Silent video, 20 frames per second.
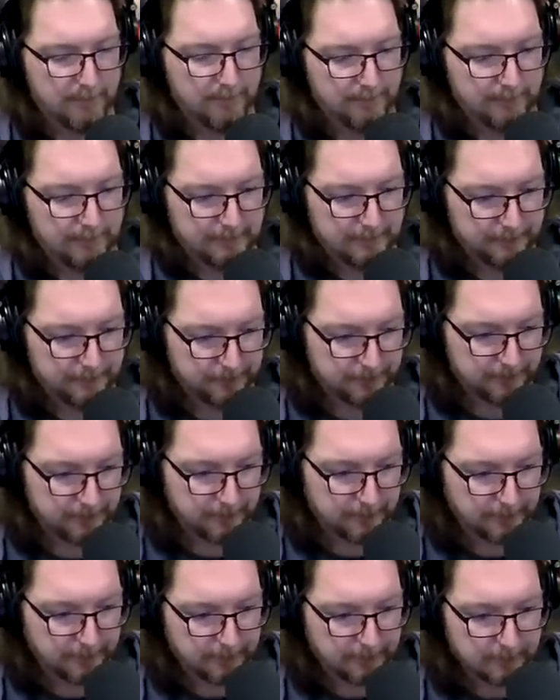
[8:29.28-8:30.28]

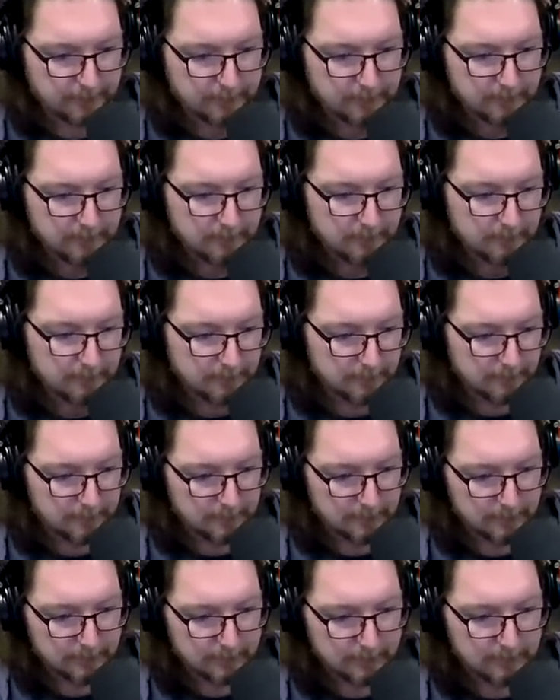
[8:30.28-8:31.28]

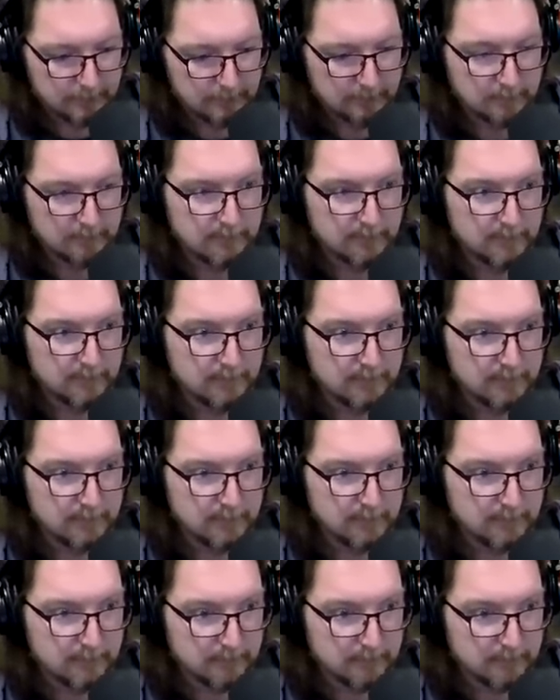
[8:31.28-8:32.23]
[no speech]